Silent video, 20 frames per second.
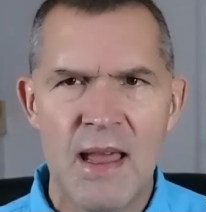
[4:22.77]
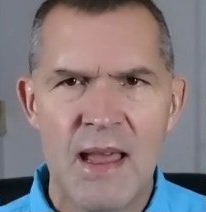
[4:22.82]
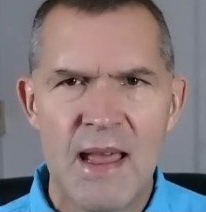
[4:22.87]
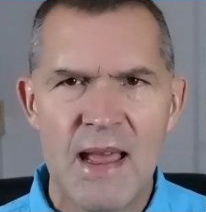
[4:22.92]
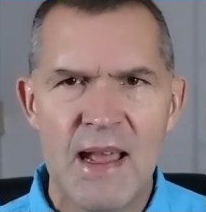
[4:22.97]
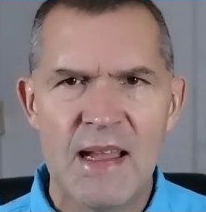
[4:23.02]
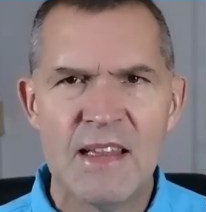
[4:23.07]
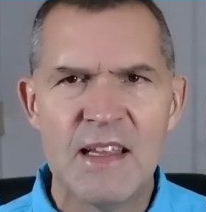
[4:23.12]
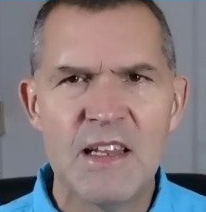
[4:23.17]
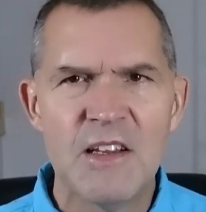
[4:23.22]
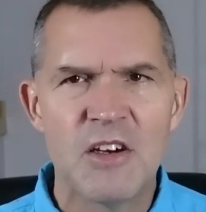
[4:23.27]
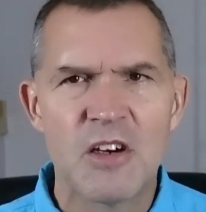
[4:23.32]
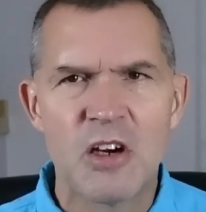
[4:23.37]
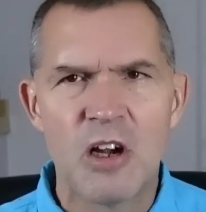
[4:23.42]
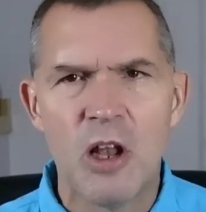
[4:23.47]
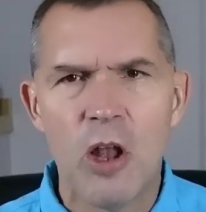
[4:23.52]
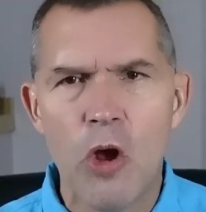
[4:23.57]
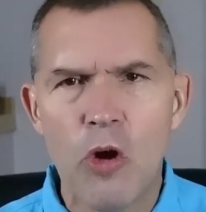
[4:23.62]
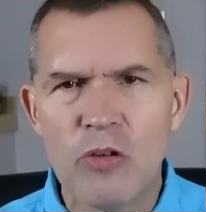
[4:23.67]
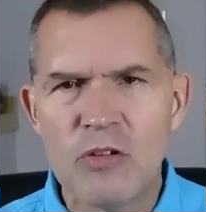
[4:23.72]
And then your
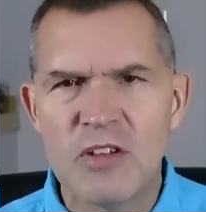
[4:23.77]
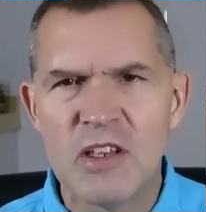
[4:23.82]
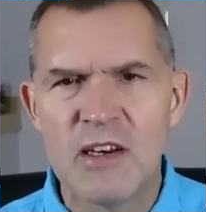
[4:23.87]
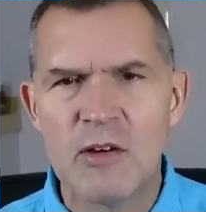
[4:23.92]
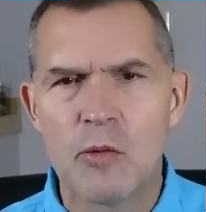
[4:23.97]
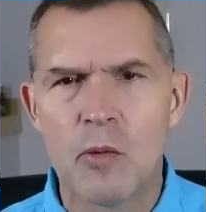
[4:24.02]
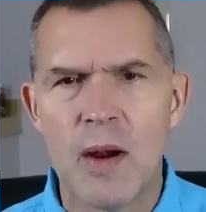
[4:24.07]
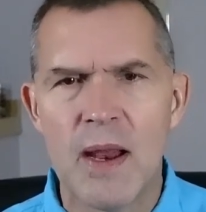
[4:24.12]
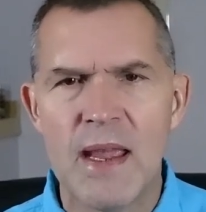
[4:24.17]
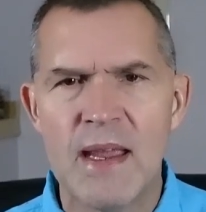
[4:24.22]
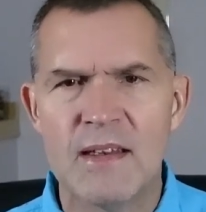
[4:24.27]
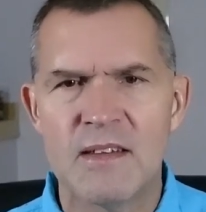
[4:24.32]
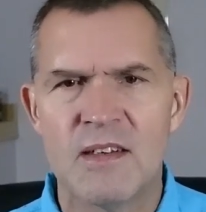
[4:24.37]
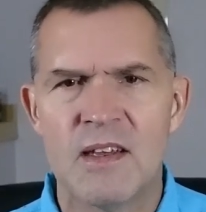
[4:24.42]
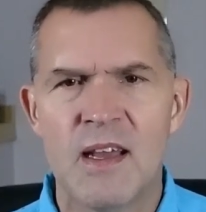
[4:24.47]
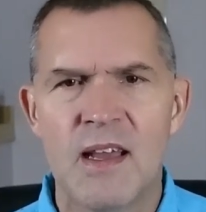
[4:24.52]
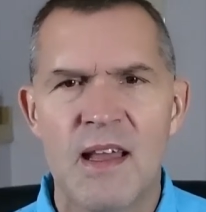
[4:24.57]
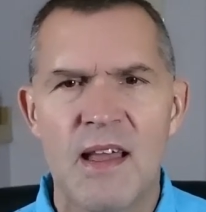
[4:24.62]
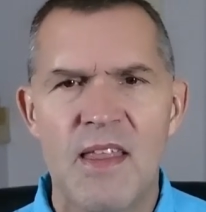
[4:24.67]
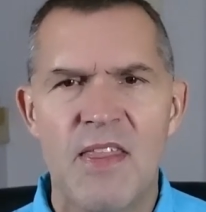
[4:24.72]
closing rate,
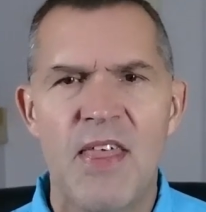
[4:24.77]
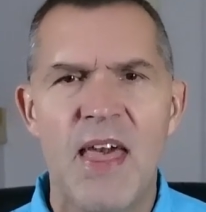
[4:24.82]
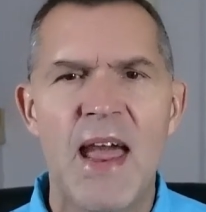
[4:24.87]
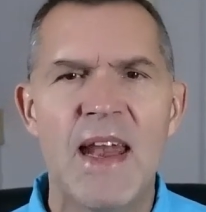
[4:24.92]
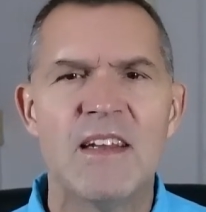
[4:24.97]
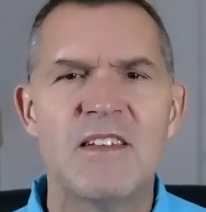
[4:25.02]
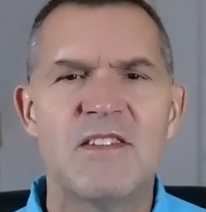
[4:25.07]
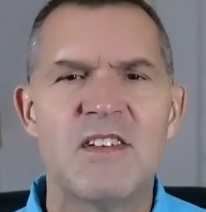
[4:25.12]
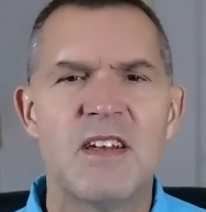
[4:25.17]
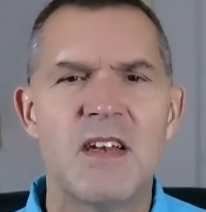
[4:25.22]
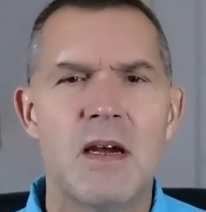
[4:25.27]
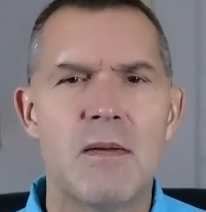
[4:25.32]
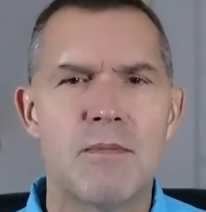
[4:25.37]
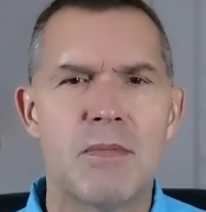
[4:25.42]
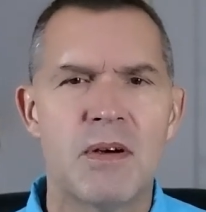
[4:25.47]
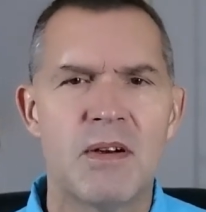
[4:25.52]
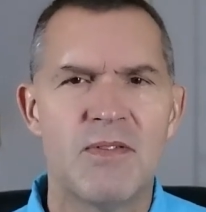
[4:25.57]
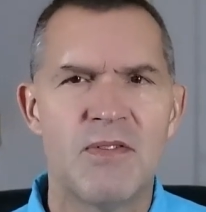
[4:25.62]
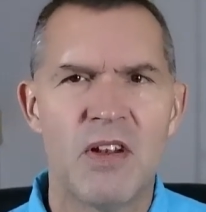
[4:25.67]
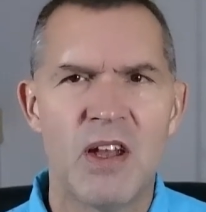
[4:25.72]
that is the
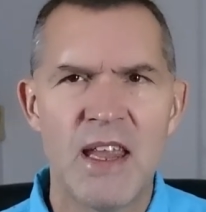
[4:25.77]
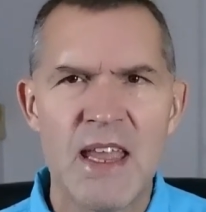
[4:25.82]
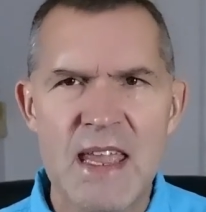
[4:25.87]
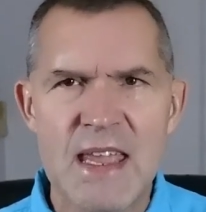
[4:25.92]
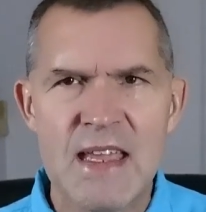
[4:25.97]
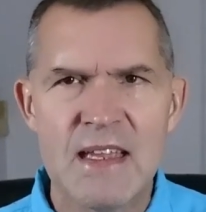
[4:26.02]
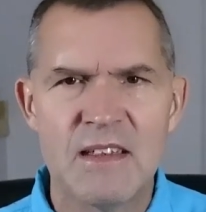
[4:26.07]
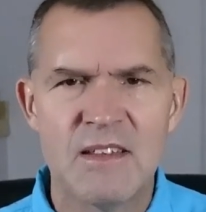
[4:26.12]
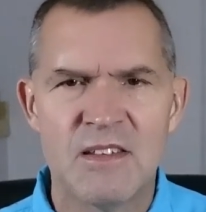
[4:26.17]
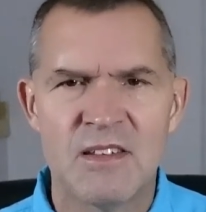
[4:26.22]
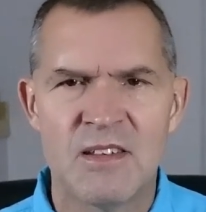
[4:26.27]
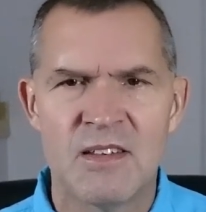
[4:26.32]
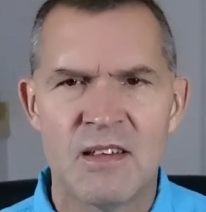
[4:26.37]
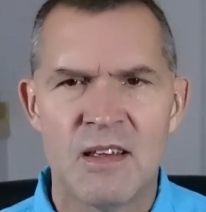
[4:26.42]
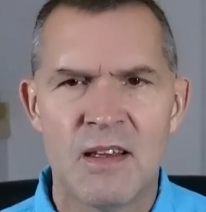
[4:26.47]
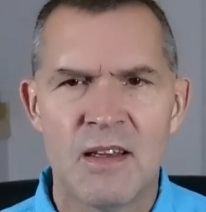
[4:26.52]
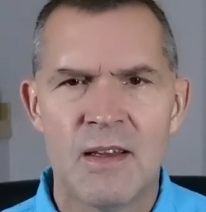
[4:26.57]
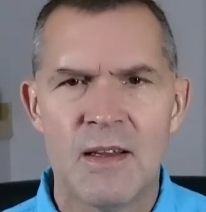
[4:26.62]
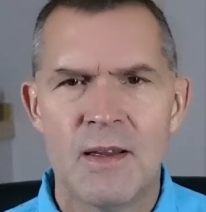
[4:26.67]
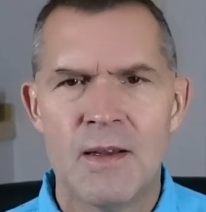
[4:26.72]
number of leads.
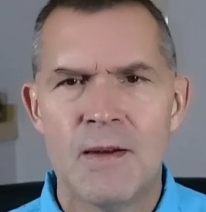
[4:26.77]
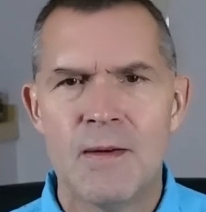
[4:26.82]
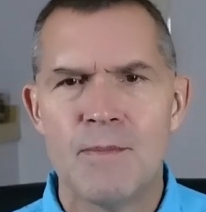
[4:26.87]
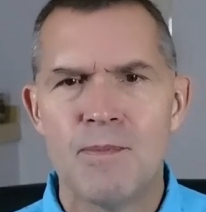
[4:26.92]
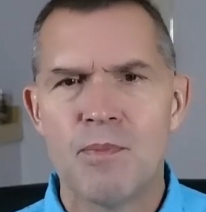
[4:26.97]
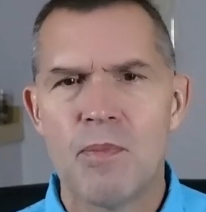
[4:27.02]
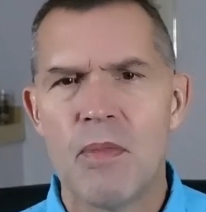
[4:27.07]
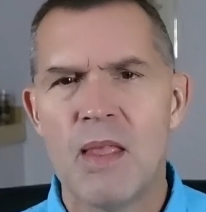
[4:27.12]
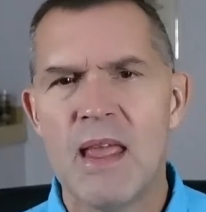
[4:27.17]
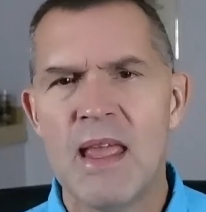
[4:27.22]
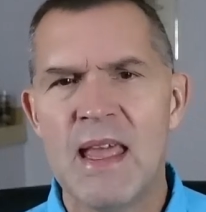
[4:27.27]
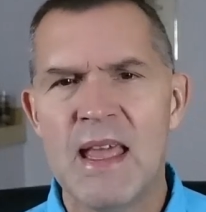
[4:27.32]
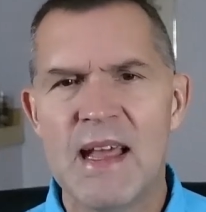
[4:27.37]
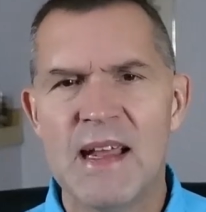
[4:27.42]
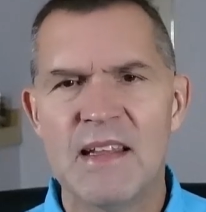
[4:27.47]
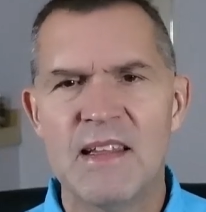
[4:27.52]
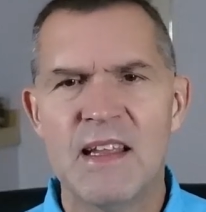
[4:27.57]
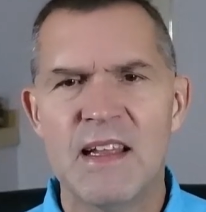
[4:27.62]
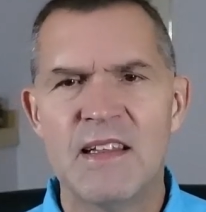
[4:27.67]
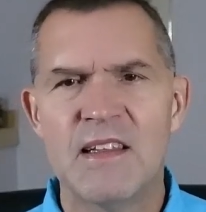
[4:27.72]

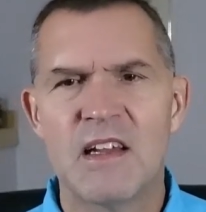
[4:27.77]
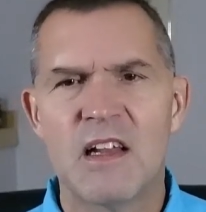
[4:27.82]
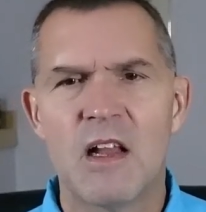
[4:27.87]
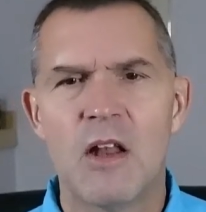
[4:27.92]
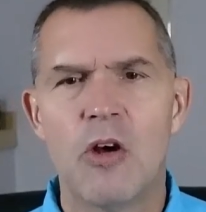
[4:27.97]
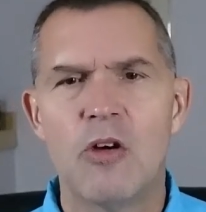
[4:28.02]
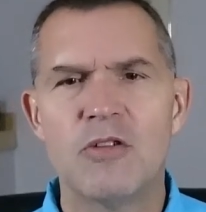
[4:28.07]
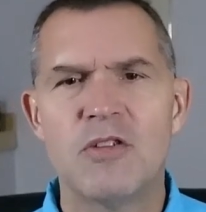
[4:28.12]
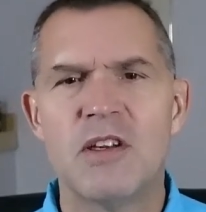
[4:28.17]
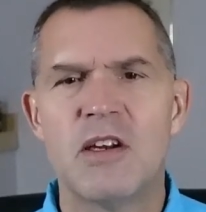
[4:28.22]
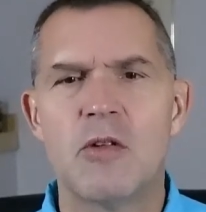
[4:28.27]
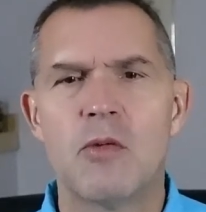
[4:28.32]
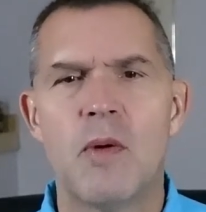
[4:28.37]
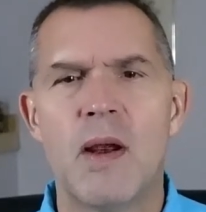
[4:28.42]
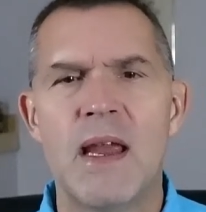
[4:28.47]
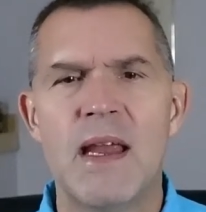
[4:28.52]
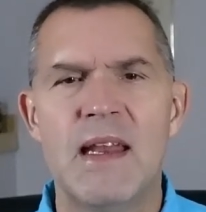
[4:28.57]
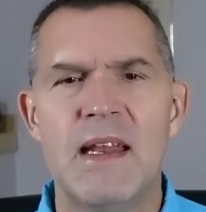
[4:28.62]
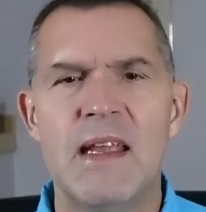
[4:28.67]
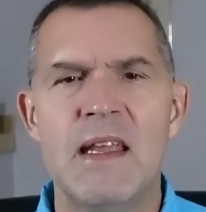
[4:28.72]
And then the closing
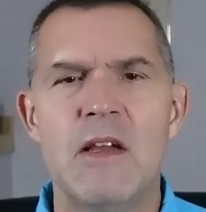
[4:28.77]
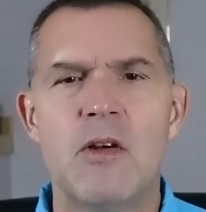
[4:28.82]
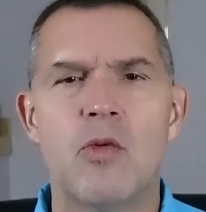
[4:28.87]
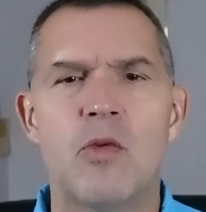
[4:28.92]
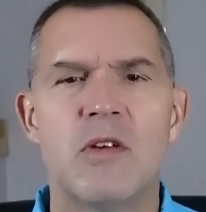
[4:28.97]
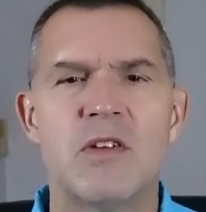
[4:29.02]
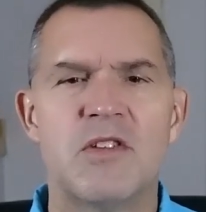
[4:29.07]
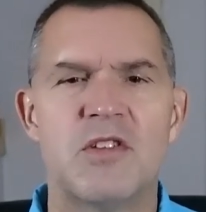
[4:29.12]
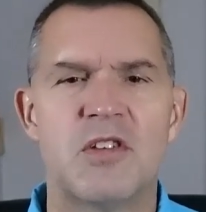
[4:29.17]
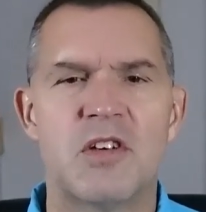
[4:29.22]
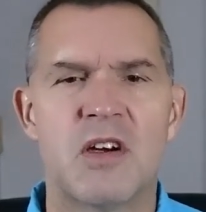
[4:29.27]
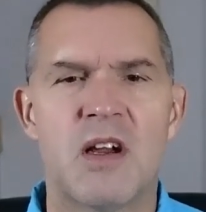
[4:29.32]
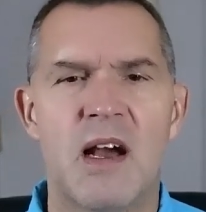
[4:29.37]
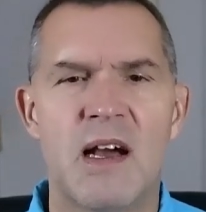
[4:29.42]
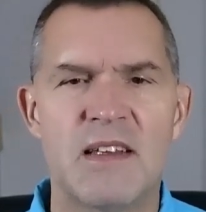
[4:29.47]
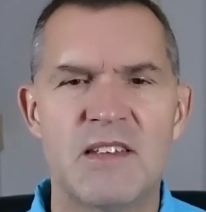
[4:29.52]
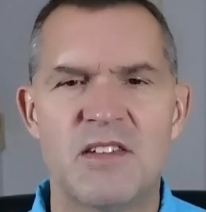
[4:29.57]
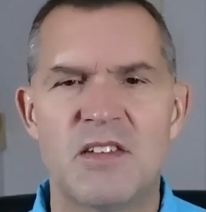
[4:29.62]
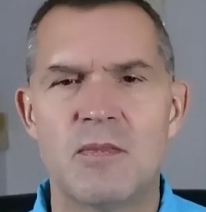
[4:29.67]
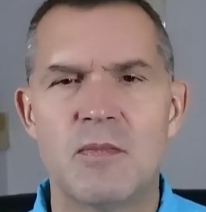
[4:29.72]
rate equals your
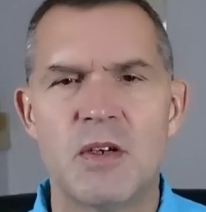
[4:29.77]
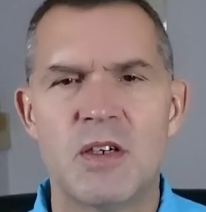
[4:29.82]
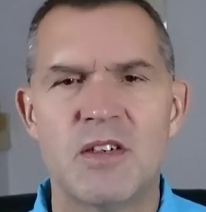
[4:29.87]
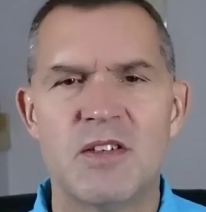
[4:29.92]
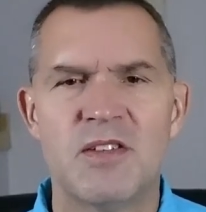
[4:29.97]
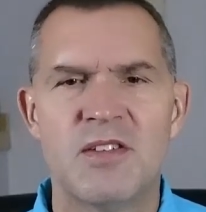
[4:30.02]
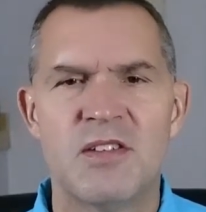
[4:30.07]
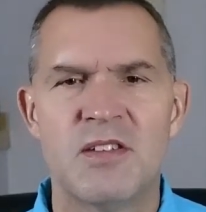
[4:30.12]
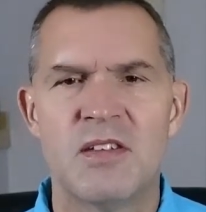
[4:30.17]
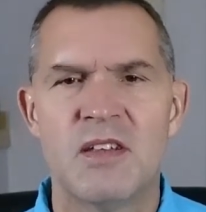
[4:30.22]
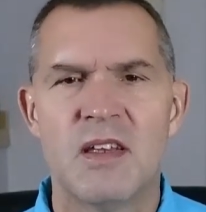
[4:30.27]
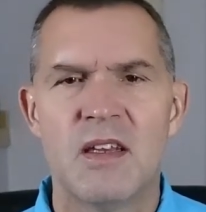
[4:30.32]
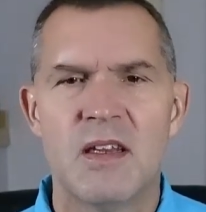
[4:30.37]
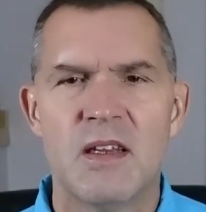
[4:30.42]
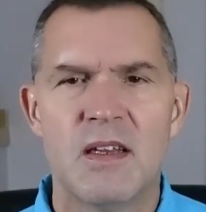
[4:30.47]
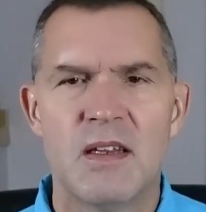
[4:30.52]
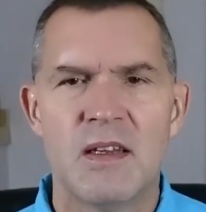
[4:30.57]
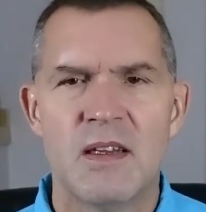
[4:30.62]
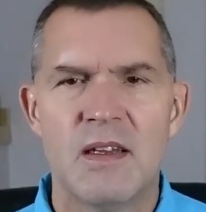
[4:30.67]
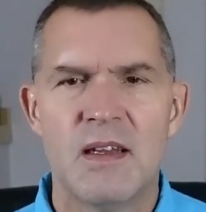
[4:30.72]
customers.
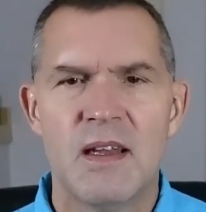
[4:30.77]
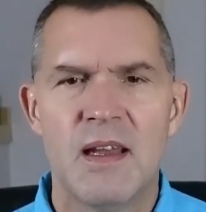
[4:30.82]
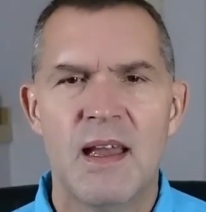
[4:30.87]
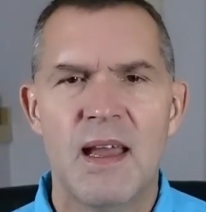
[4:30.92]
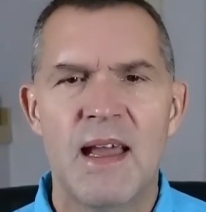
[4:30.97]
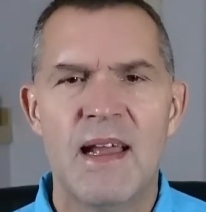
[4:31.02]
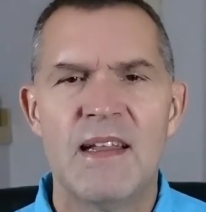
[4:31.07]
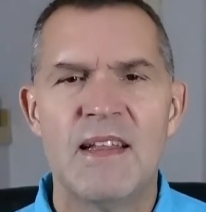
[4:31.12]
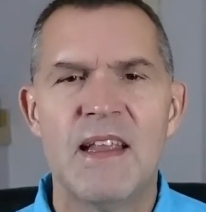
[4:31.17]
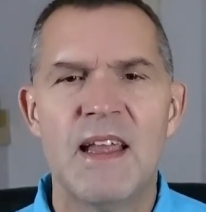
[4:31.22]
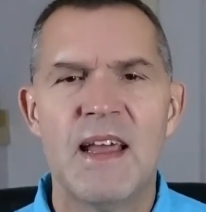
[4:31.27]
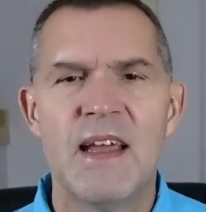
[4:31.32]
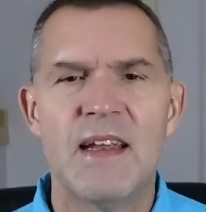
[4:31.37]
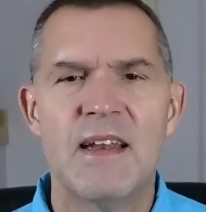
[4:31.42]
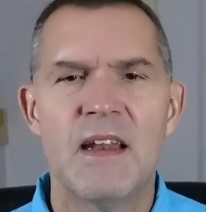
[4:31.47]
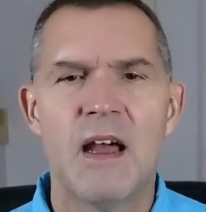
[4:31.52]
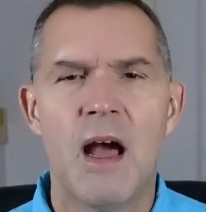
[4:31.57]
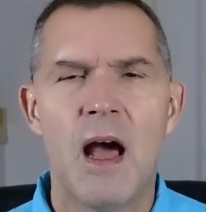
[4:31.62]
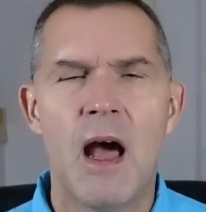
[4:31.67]
And then